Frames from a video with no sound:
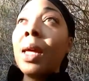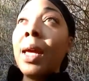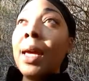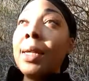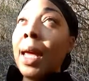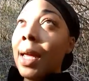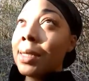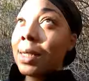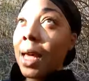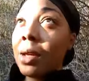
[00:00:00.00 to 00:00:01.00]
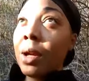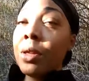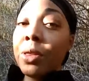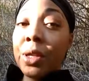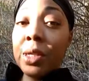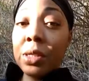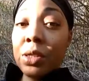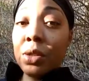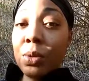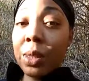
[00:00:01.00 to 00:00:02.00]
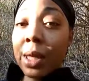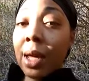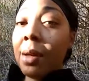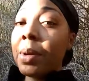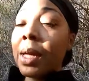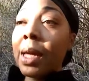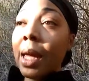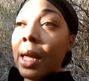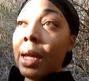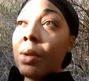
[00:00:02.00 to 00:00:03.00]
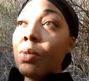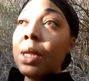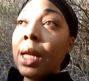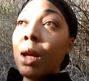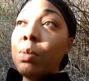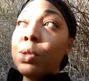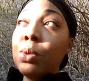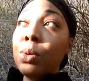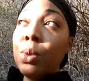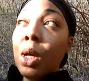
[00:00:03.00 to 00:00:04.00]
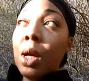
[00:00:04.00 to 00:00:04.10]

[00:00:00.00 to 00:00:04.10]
And it has a lot of other things to do with that, but it really helps you